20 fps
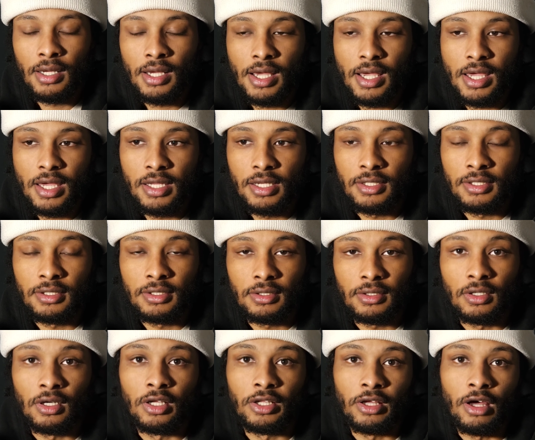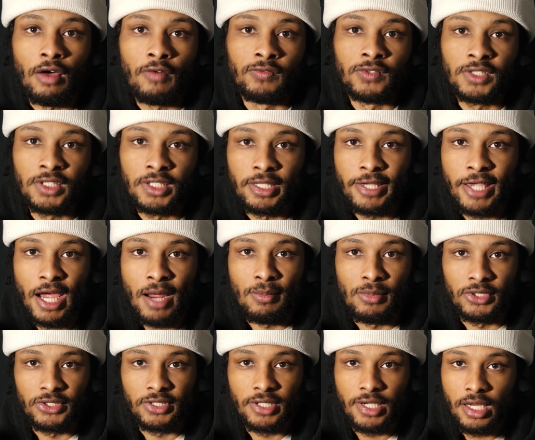and uh, obviously the
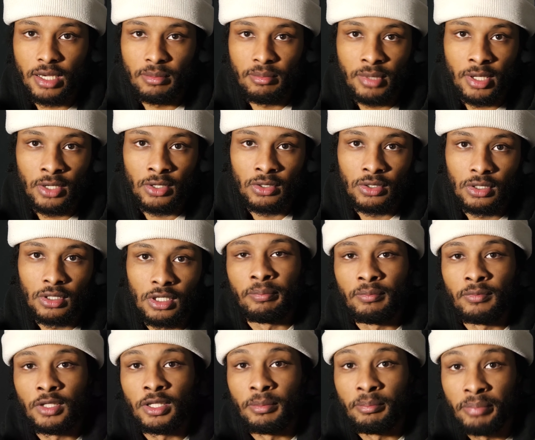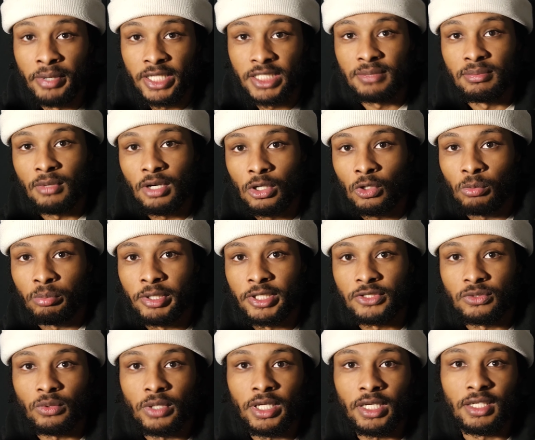cameras are getting better. The base model
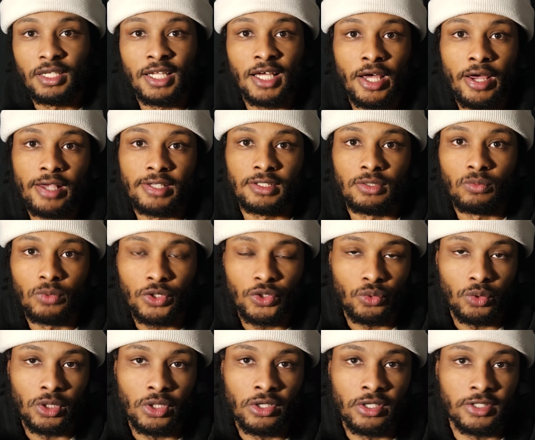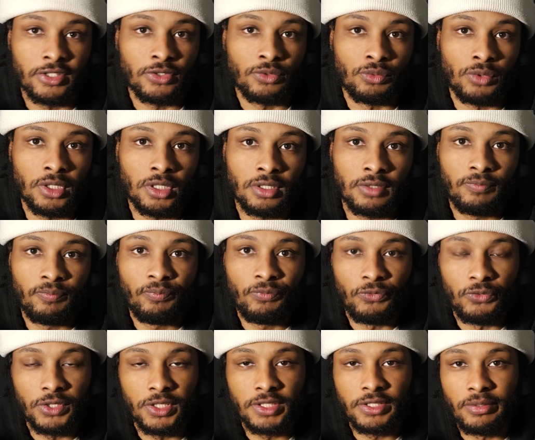Pixel 8 now has a 120 hertz screen,
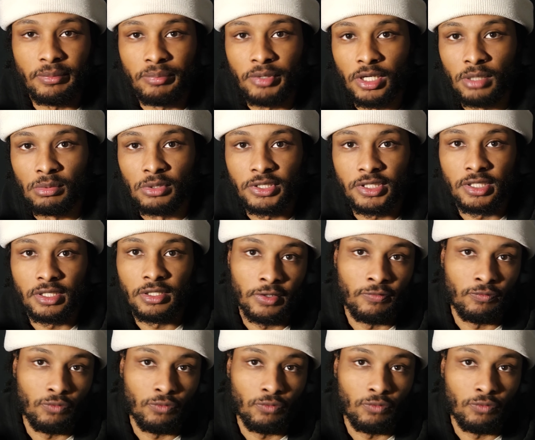which is comparable to the